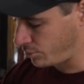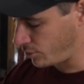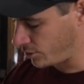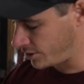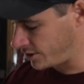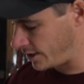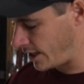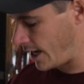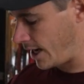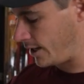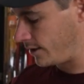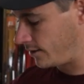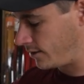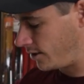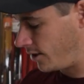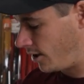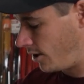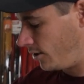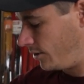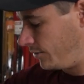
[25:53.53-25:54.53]
push that, and
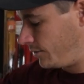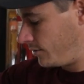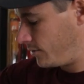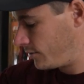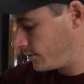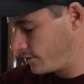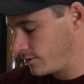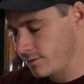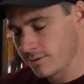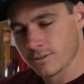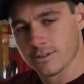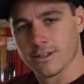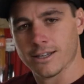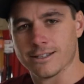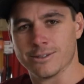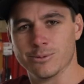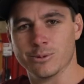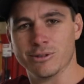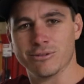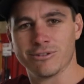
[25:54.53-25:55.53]
the old,
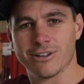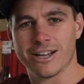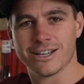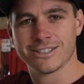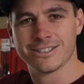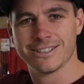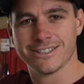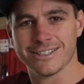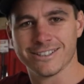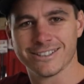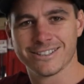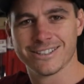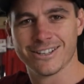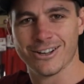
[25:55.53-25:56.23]
that's a bit flash, isn't it?